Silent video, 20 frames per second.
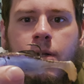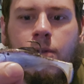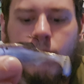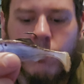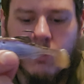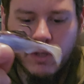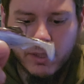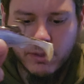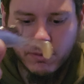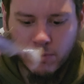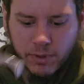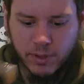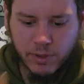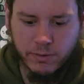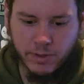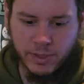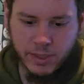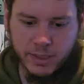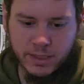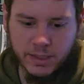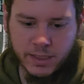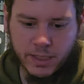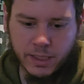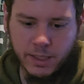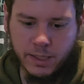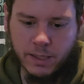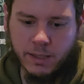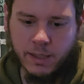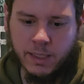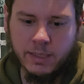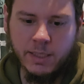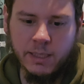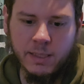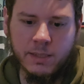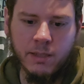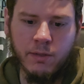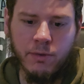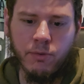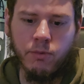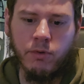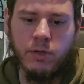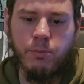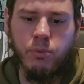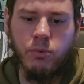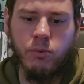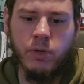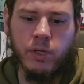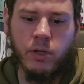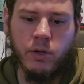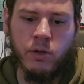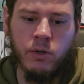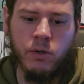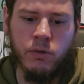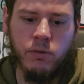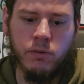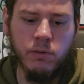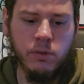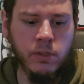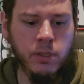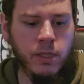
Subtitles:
Looks really sick. This is the 3.0.